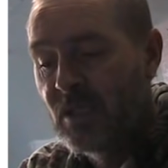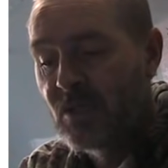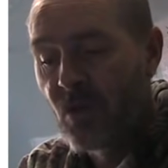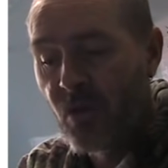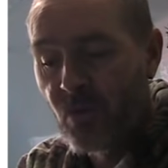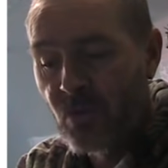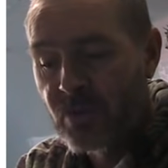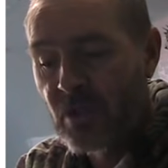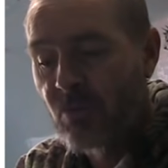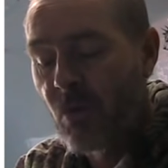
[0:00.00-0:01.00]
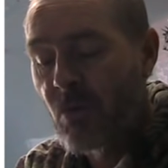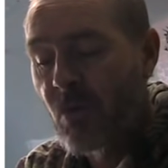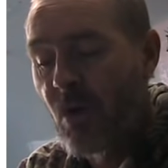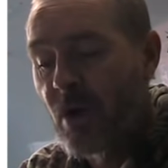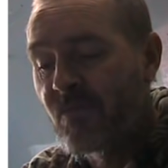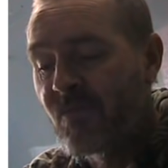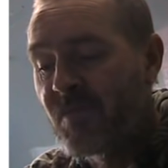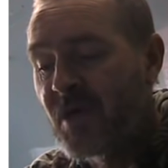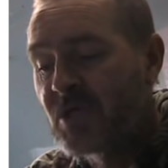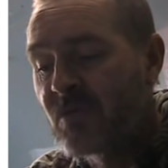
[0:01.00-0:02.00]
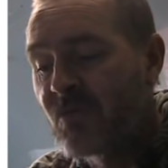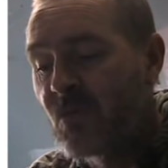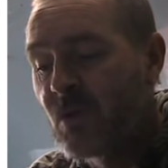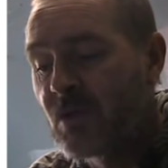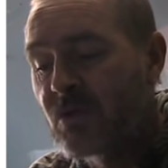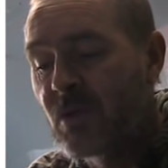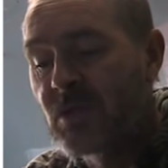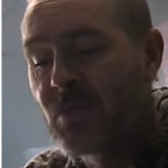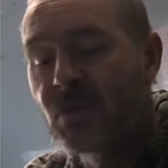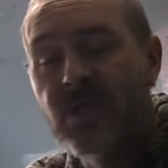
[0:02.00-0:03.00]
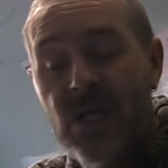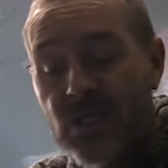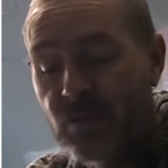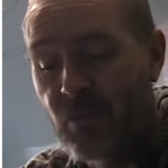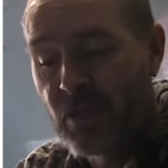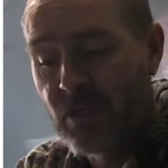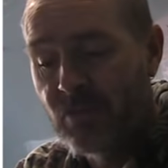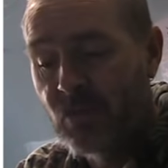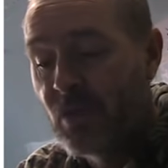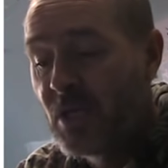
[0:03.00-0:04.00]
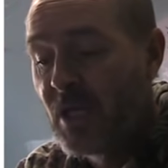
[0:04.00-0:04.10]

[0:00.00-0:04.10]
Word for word: Note also we require information for Auckland Transport's accounts payable,